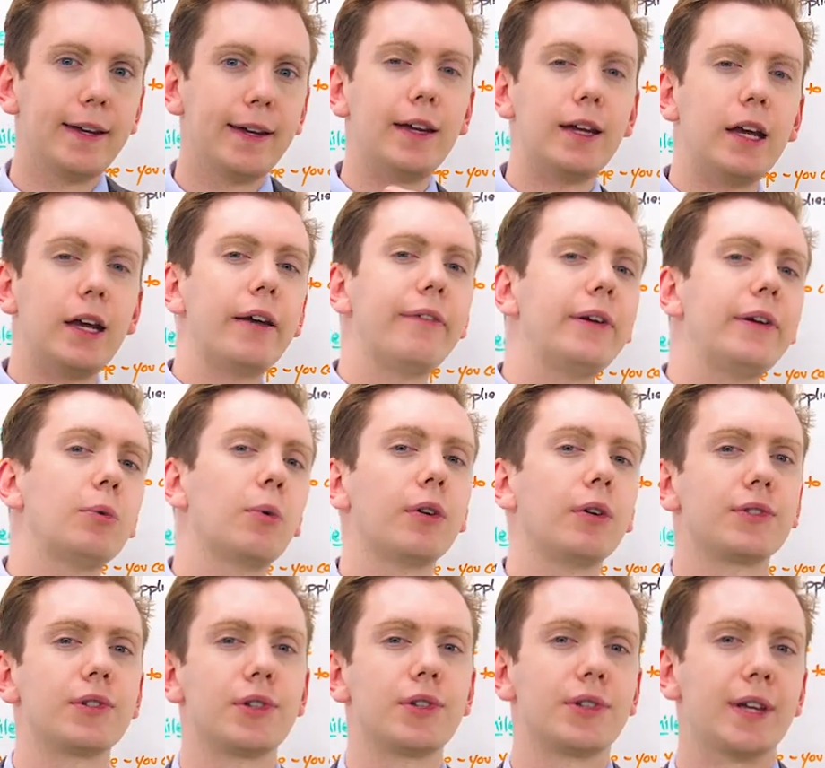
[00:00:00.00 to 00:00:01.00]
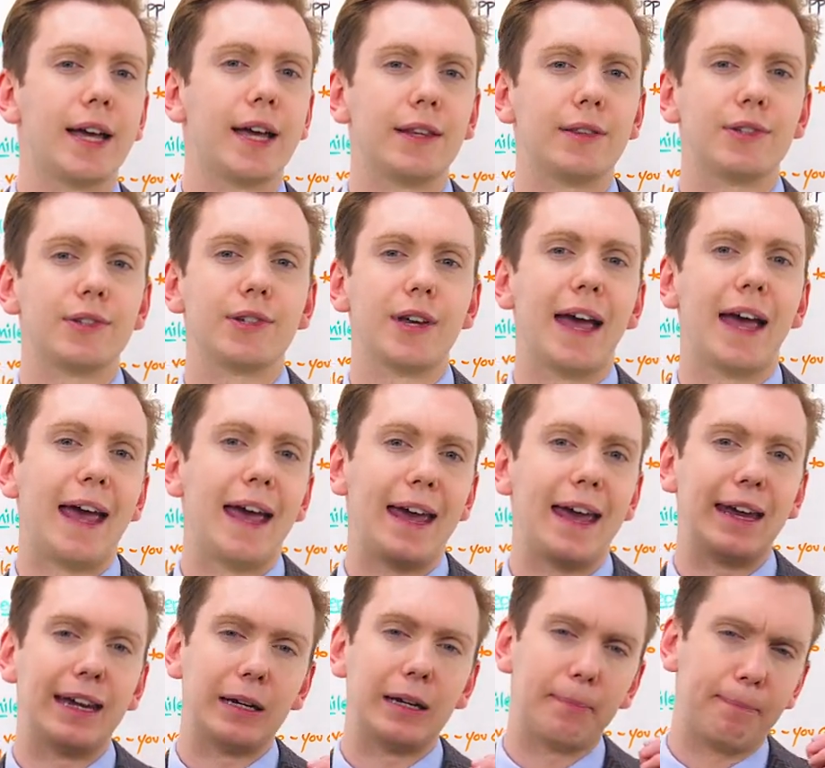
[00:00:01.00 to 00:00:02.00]
If you want to send
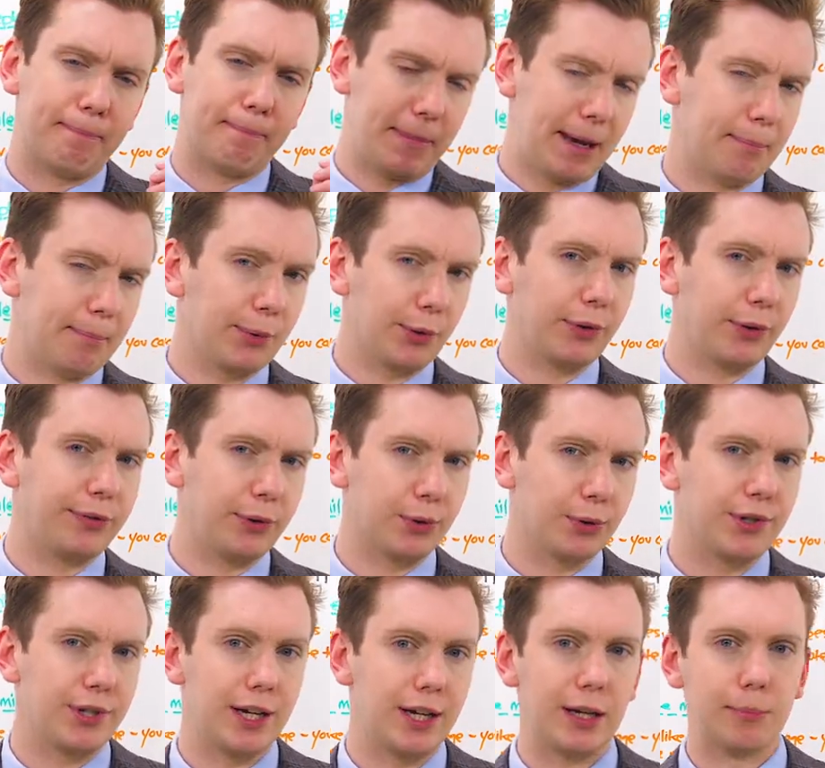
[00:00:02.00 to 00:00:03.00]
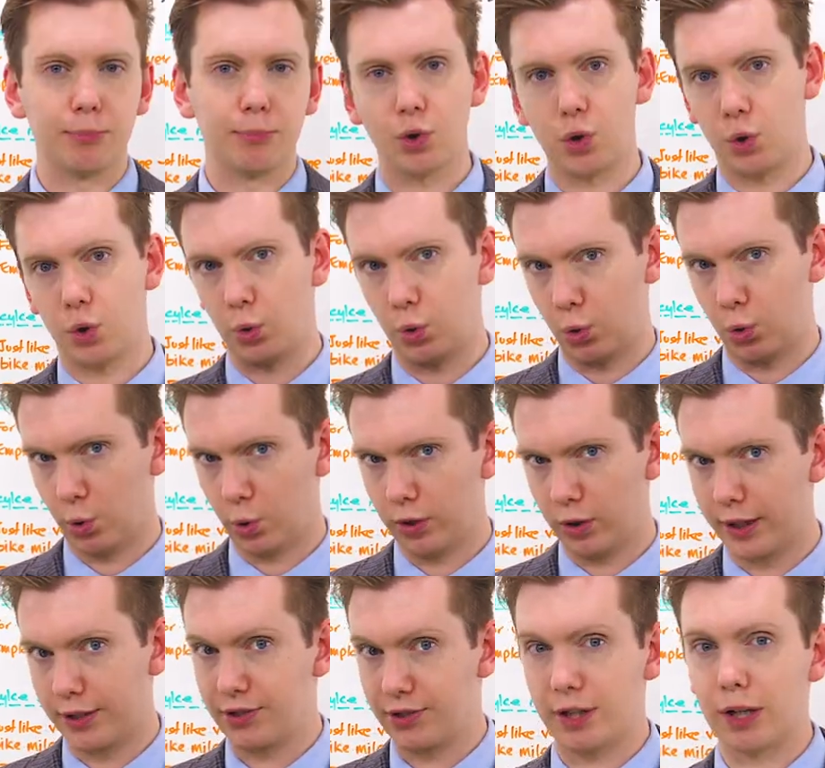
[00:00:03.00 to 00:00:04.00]
a member of your team to a
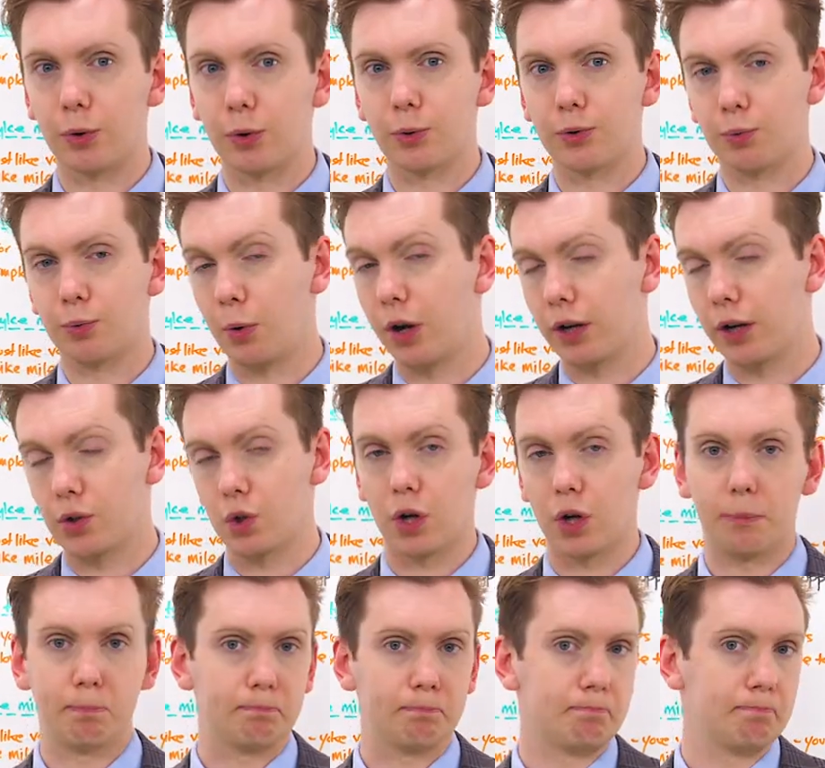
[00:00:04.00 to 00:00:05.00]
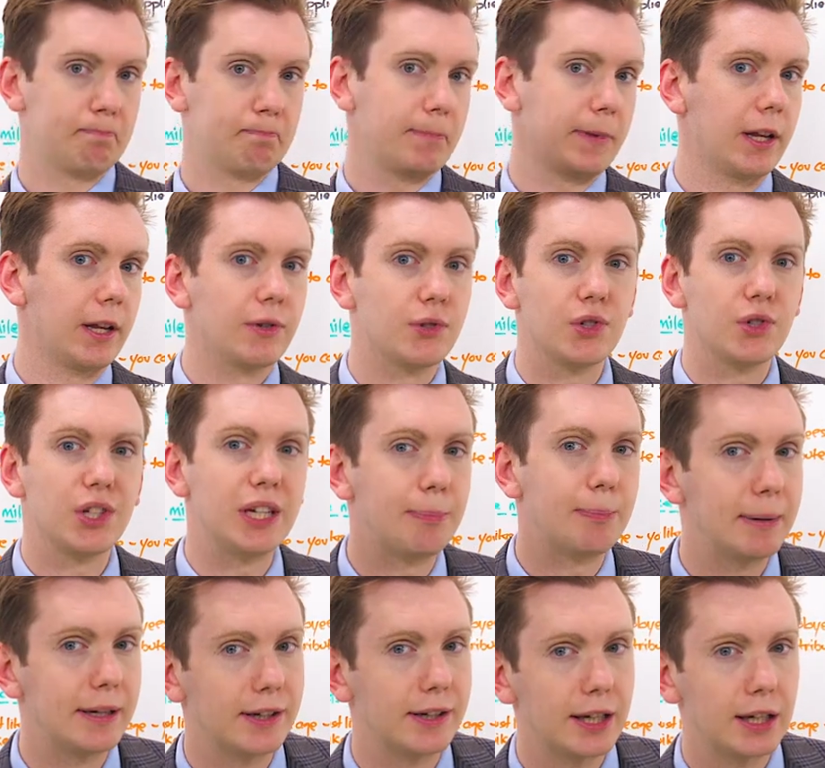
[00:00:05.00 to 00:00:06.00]
skills workshop,
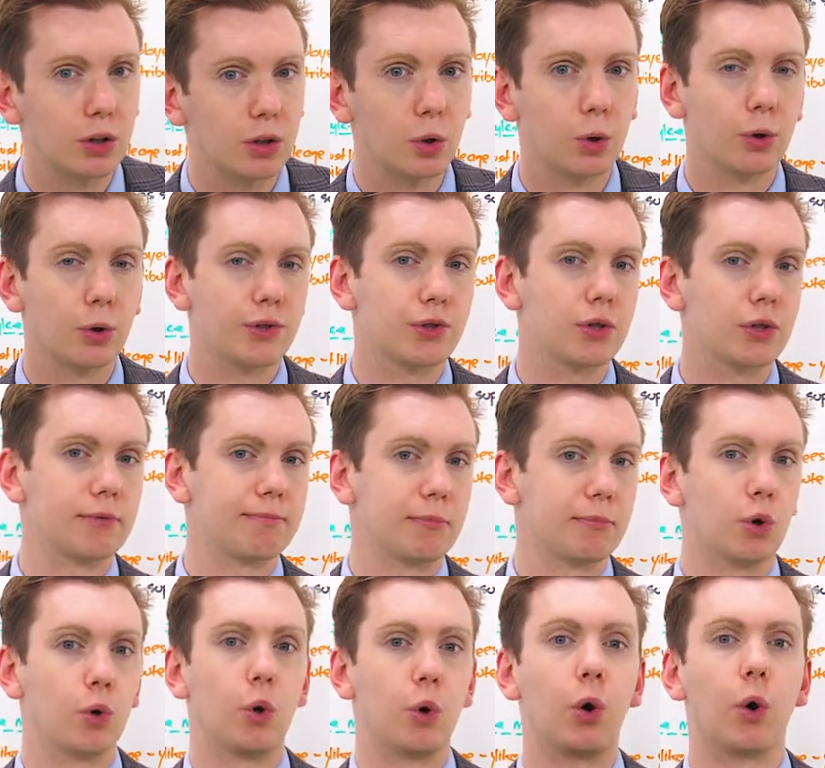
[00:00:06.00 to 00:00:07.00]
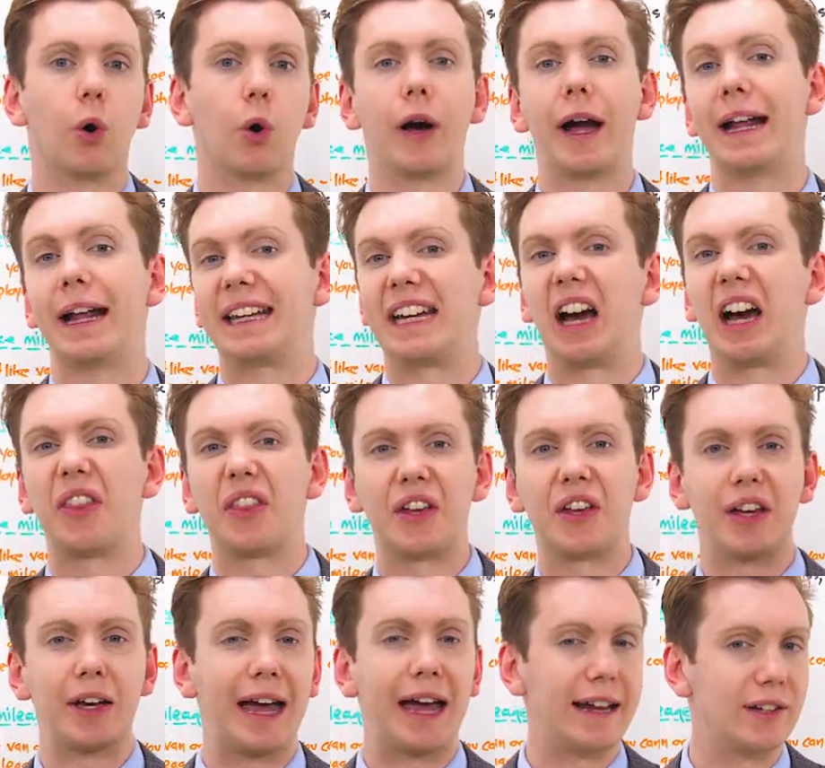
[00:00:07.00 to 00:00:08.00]
CPD course, or any other
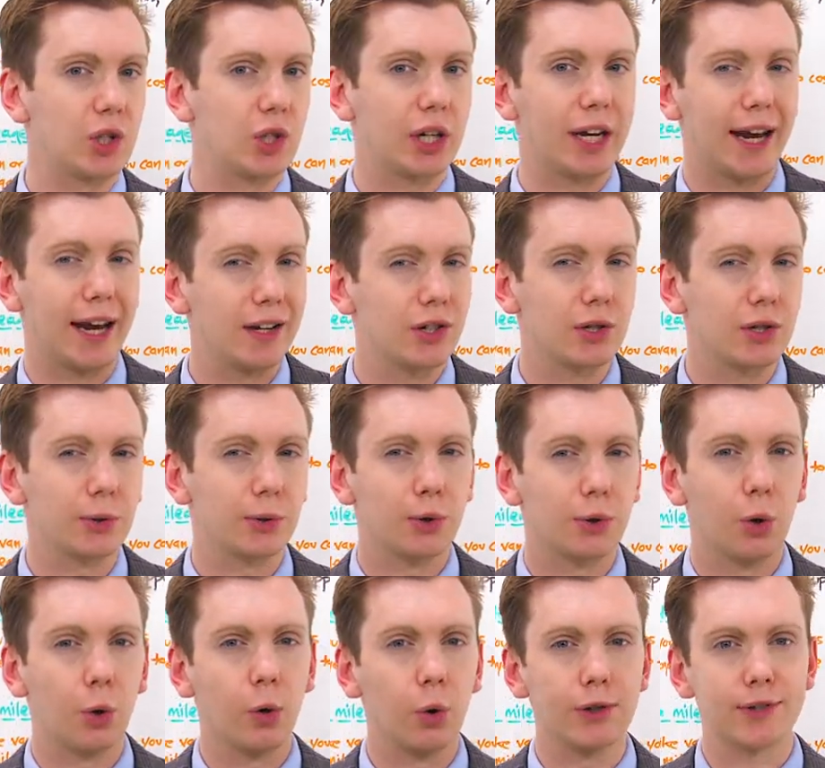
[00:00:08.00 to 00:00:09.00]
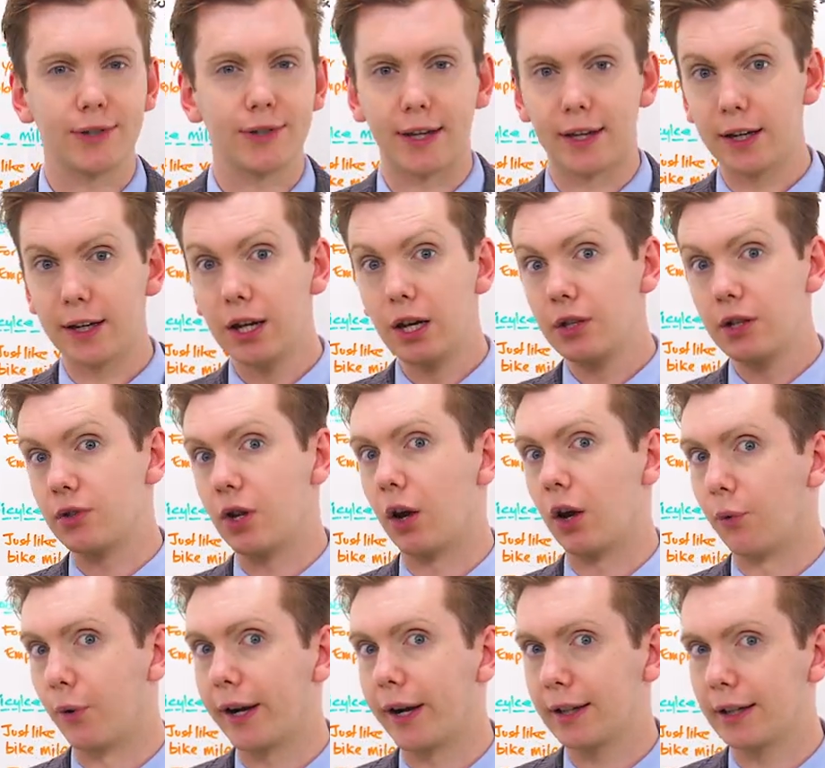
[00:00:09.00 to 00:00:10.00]
educational course that
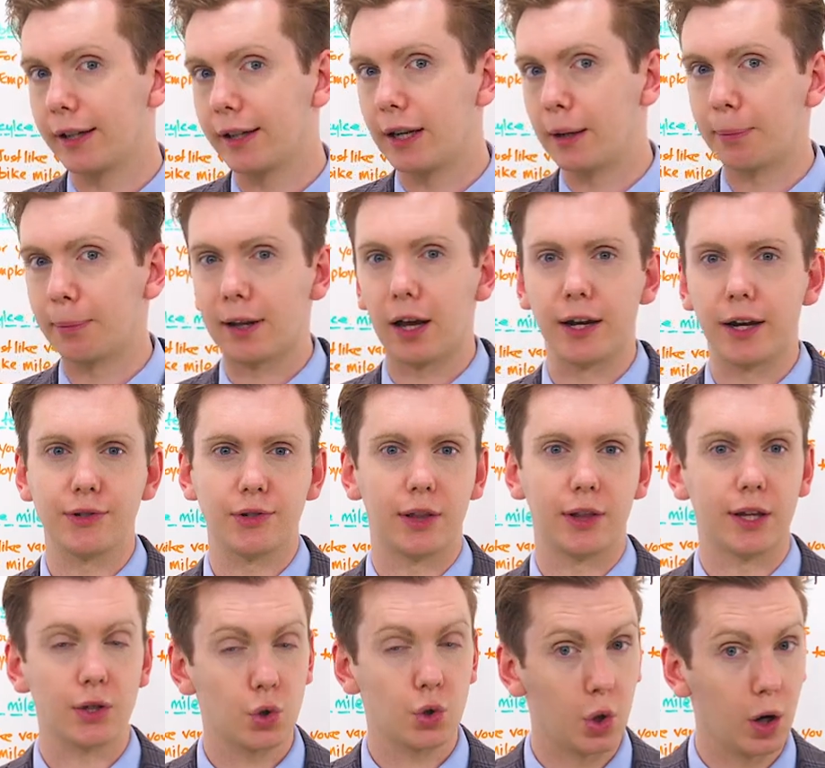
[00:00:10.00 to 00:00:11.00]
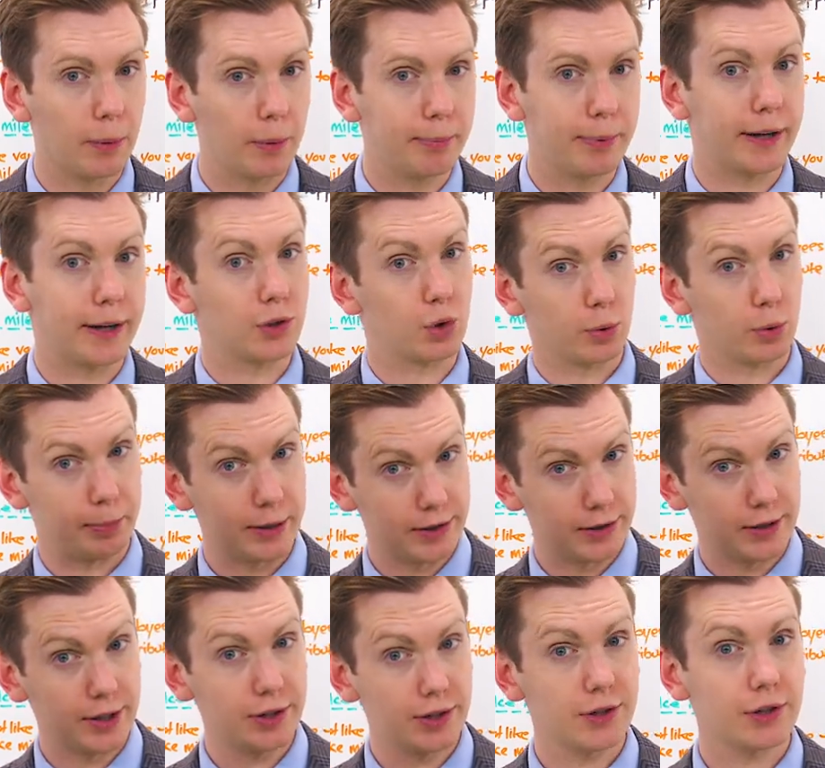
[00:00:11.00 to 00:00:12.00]
directly applies to their job at your
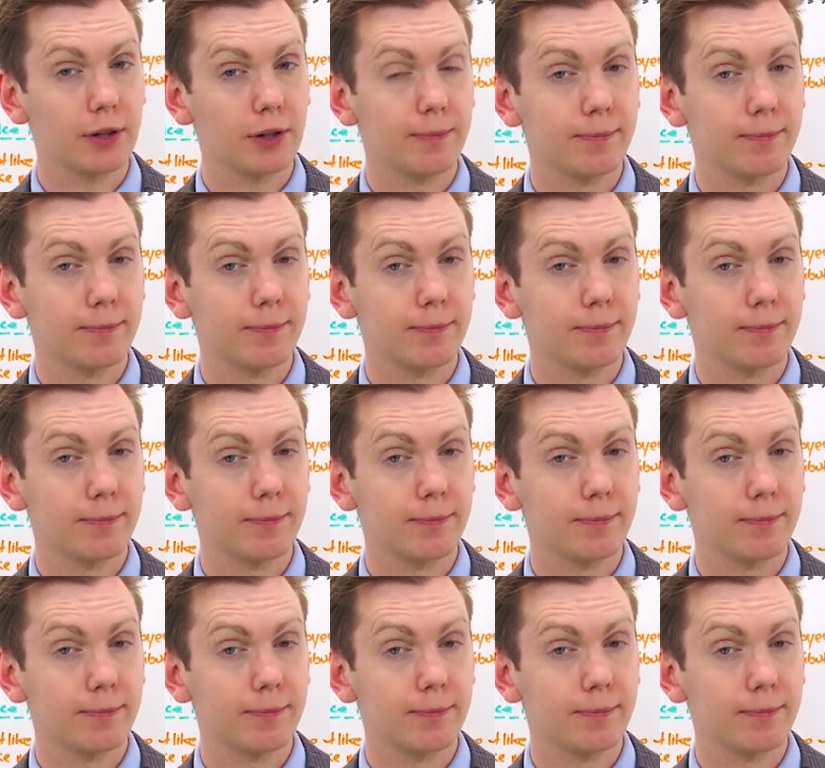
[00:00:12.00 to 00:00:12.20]
business,